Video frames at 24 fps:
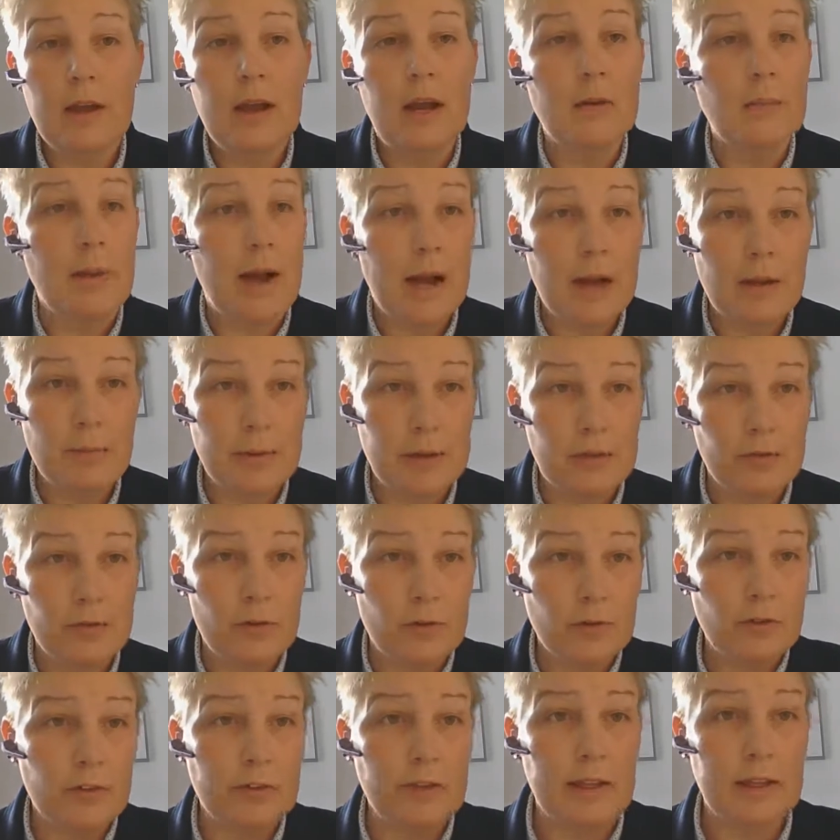I'm happy, of
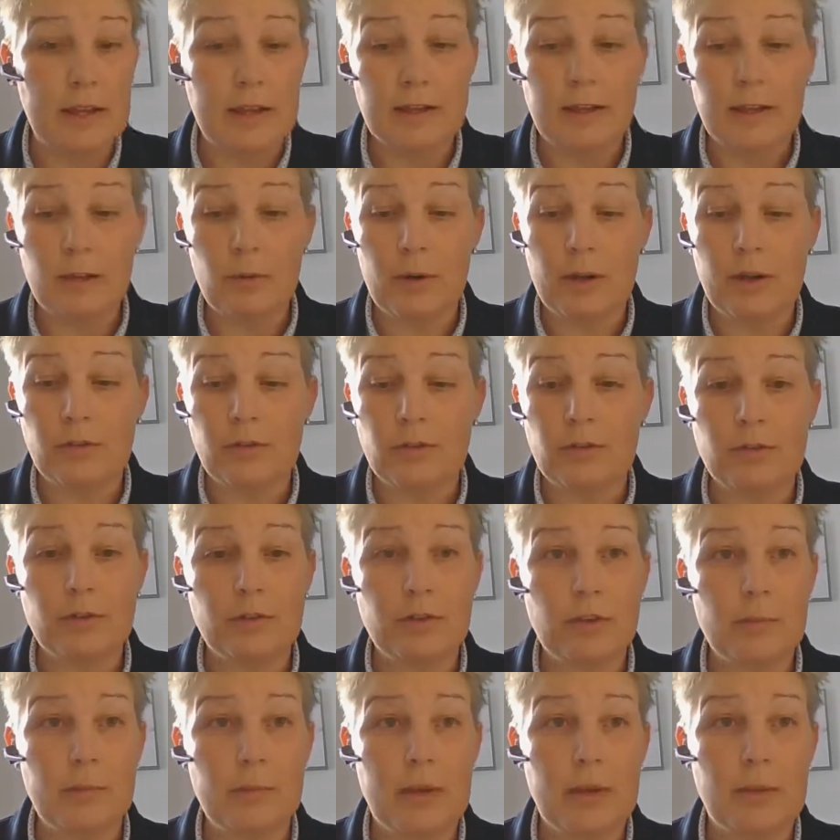course, to take any questions
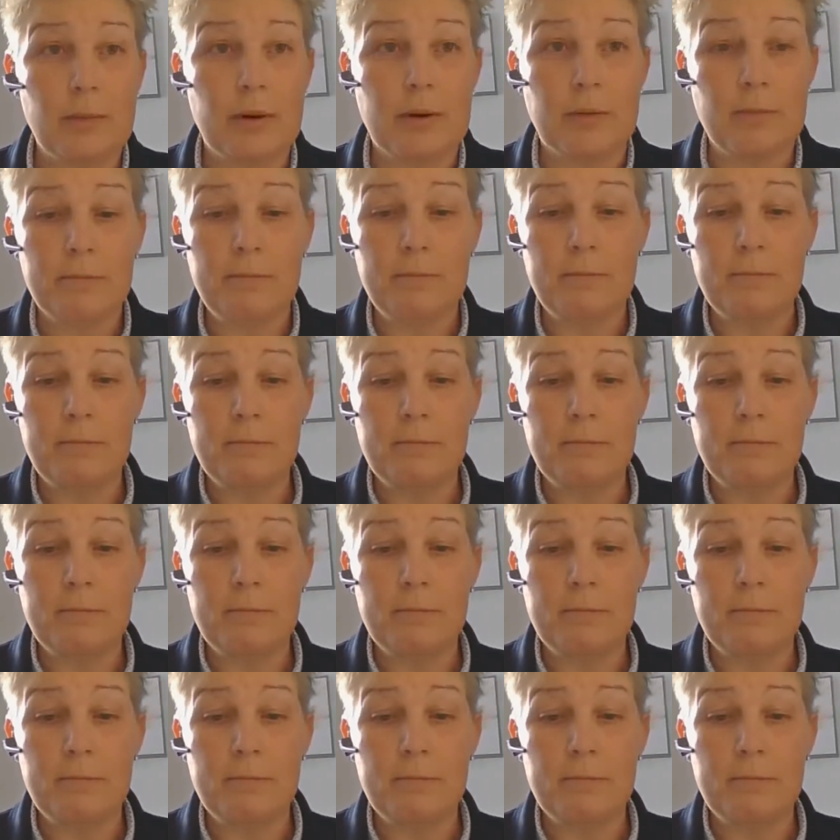on the paper.